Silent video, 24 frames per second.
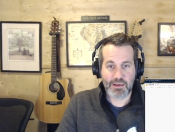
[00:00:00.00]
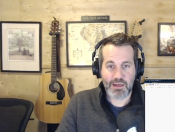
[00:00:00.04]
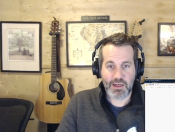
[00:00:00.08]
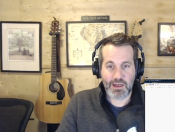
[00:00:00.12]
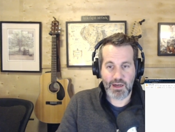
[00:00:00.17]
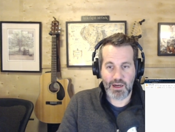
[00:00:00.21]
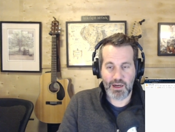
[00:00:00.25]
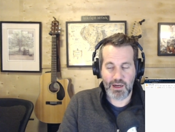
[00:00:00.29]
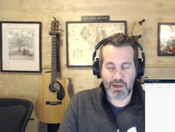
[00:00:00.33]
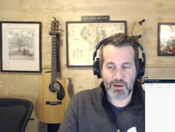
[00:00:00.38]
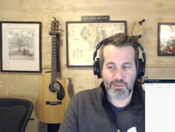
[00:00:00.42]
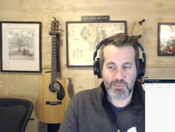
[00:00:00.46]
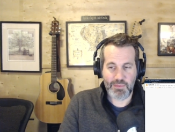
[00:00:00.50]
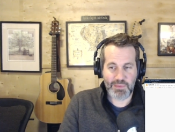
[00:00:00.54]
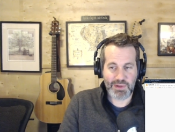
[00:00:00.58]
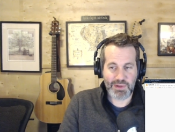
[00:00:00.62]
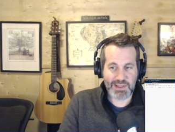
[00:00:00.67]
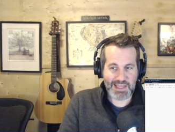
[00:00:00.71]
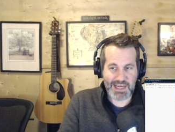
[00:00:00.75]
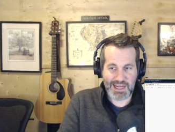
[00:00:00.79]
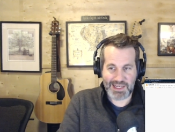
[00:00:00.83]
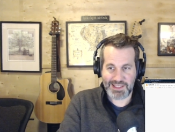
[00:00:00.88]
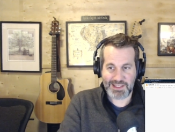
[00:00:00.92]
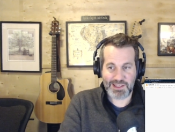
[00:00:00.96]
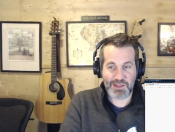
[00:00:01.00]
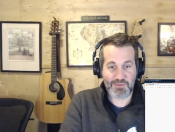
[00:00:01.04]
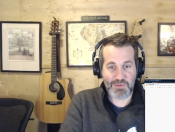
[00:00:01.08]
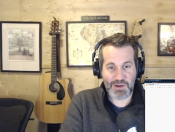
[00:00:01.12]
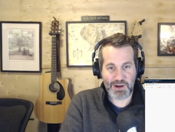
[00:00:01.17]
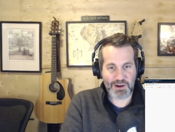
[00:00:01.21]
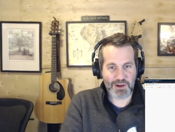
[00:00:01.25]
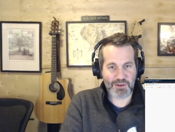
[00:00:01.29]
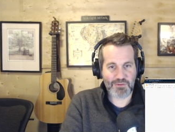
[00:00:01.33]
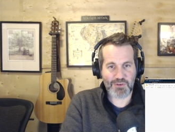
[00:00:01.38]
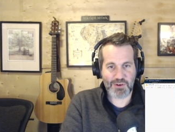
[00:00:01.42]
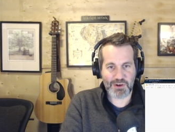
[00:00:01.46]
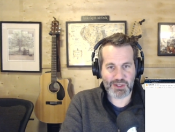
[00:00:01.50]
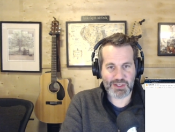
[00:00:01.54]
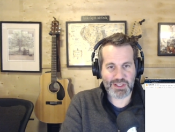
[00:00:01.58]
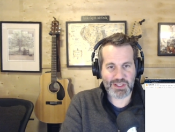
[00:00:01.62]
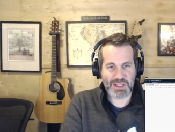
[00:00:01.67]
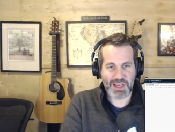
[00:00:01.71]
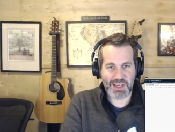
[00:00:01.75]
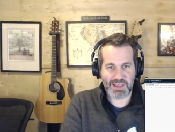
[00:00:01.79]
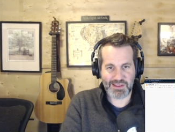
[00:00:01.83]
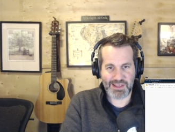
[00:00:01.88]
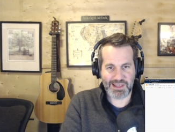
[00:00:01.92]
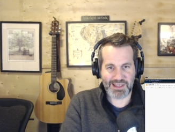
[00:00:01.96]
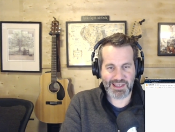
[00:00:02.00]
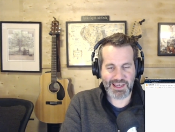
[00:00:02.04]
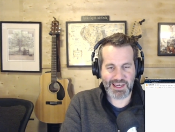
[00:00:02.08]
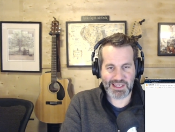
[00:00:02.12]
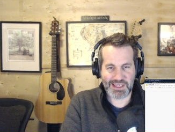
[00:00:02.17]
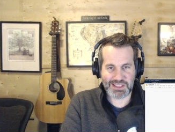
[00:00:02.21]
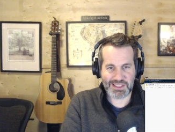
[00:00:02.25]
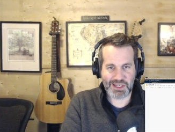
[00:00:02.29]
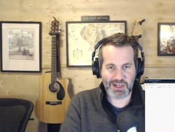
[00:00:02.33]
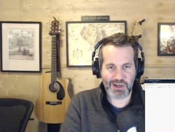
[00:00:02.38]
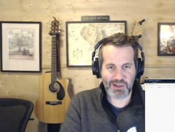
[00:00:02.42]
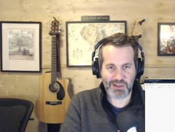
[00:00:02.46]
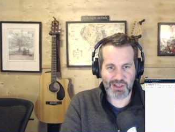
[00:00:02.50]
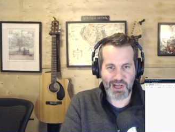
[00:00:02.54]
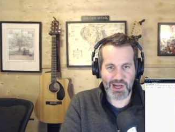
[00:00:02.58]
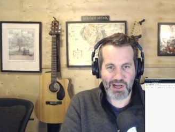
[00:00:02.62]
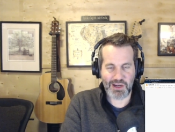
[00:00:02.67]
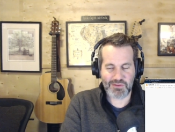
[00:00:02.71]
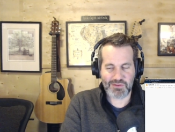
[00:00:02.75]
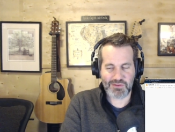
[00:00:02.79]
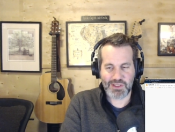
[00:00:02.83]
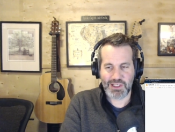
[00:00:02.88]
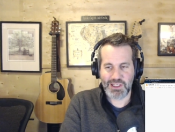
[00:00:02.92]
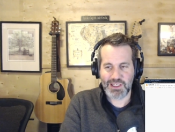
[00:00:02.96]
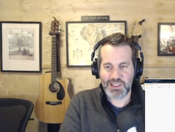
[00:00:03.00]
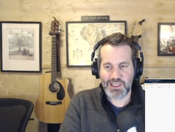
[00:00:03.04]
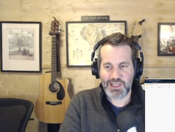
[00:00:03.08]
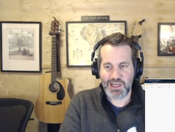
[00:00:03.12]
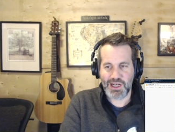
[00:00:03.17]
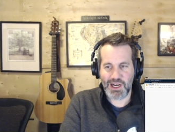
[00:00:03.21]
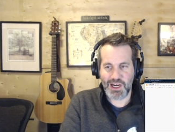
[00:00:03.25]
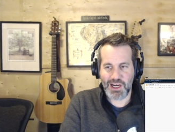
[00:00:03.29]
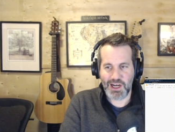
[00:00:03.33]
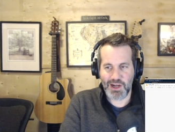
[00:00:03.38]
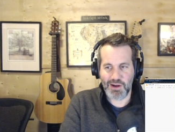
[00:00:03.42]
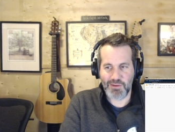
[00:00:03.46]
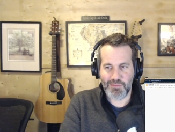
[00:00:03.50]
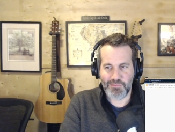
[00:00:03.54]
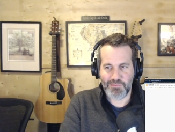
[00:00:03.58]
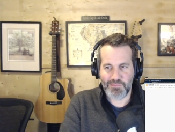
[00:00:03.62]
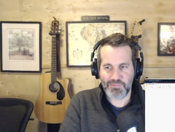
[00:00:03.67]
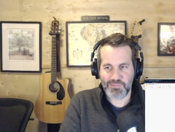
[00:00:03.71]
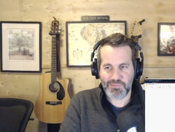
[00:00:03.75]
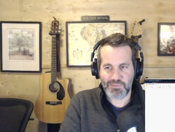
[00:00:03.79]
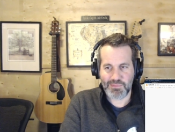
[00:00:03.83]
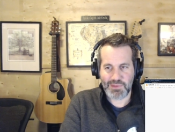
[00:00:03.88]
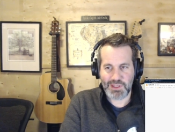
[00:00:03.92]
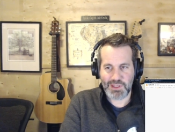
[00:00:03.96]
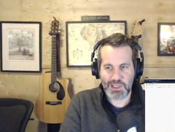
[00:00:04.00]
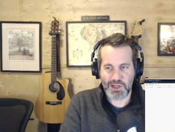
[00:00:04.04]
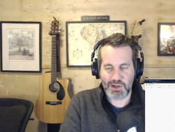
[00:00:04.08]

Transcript: Uh, but that's the very first thing that kicks it all off. Um, you